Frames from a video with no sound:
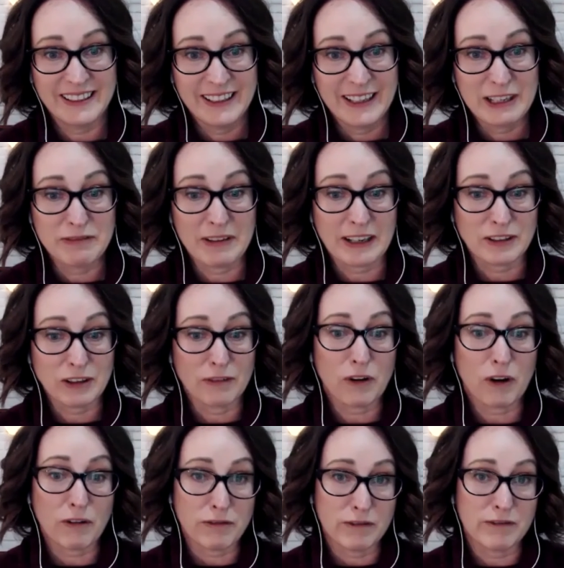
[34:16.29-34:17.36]
In fact, I've
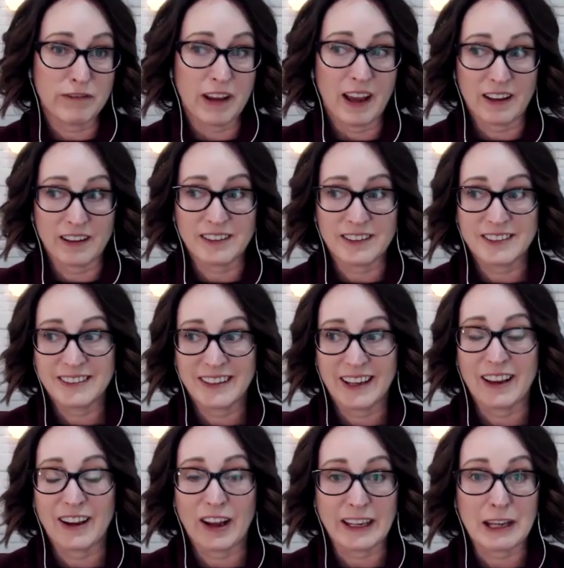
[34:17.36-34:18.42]
often found,
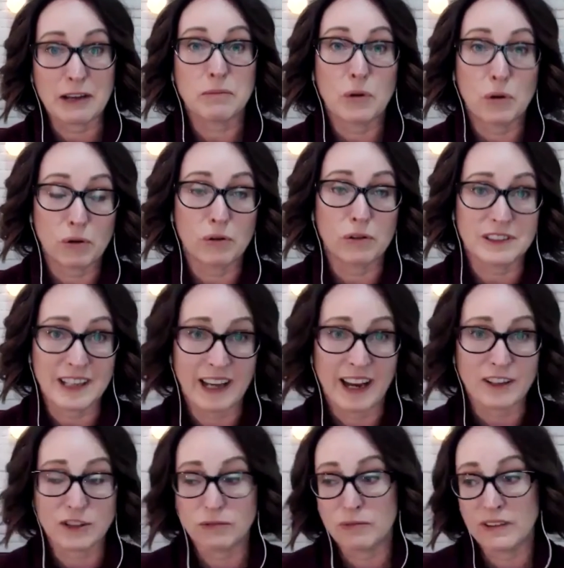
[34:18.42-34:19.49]
I get more call to
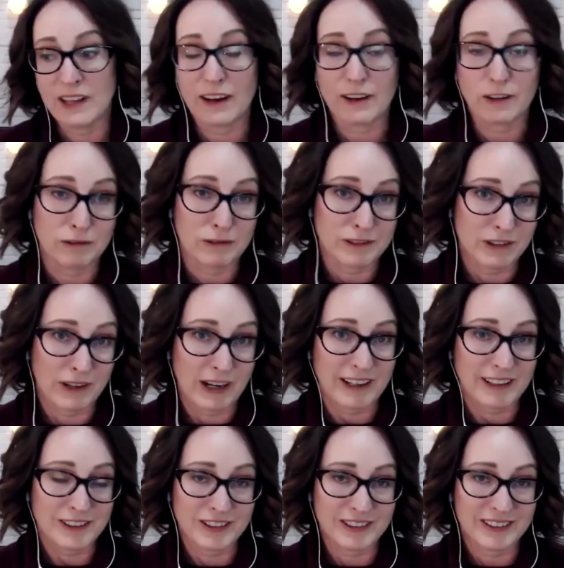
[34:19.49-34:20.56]
action without a call to
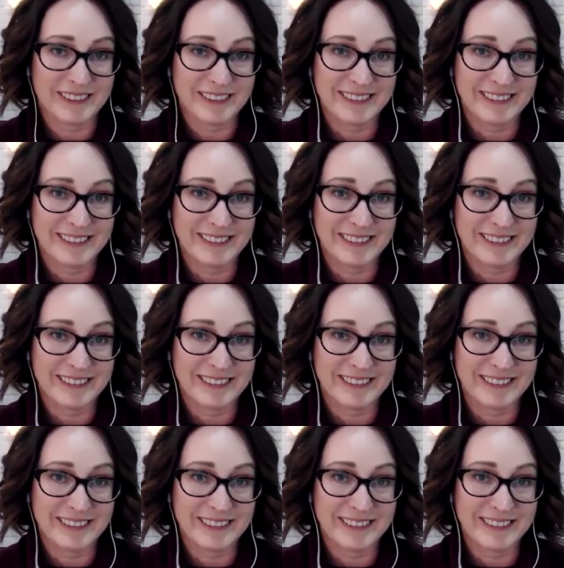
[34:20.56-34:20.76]
action,